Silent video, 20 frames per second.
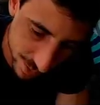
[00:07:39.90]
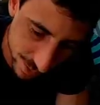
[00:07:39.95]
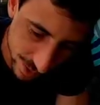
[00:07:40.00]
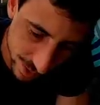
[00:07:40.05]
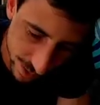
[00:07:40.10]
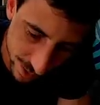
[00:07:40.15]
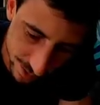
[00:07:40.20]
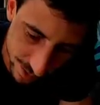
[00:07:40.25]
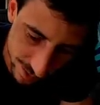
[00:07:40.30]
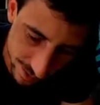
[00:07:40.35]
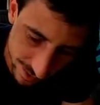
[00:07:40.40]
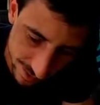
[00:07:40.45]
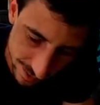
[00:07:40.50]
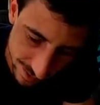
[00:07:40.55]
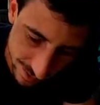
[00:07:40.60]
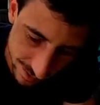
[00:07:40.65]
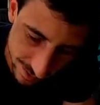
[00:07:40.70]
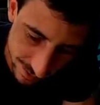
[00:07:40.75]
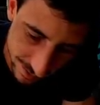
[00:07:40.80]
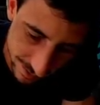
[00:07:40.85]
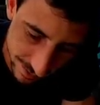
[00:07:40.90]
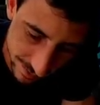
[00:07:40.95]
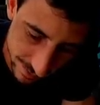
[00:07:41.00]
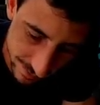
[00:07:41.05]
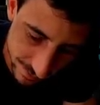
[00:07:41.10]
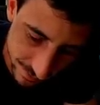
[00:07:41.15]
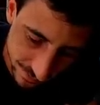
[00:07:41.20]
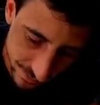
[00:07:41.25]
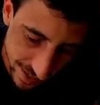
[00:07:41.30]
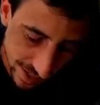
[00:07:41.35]
on, dude.
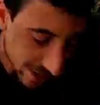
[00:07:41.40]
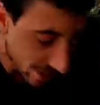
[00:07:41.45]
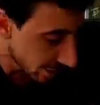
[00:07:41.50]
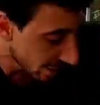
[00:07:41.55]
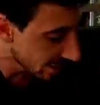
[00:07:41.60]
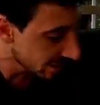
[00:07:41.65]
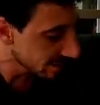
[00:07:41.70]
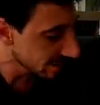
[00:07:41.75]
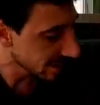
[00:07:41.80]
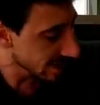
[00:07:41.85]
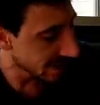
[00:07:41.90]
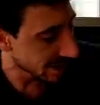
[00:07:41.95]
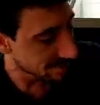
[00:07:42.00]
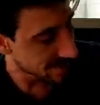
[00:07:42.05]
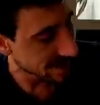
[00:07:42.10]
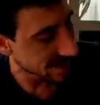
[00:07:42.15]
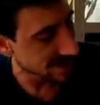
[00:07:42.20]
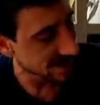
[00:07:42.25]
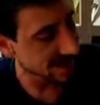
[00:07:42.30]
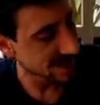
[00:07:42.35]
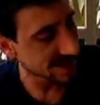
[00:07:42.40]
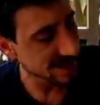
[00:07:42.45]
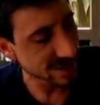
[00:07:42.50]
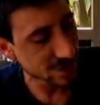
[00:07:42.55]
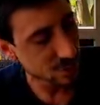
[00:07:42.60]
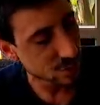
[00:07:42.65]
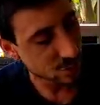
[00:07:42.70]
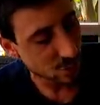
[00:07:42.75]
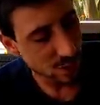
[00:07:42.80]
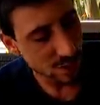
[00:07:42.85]
And I mean, at
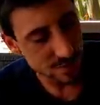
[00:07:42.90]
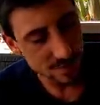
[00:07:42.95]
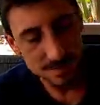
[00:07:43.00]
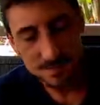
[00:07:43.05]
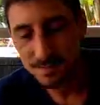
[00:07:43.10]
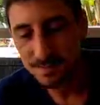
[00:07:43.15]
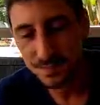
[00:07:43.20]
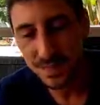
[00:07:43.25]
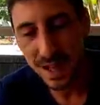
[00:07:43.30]
least we won.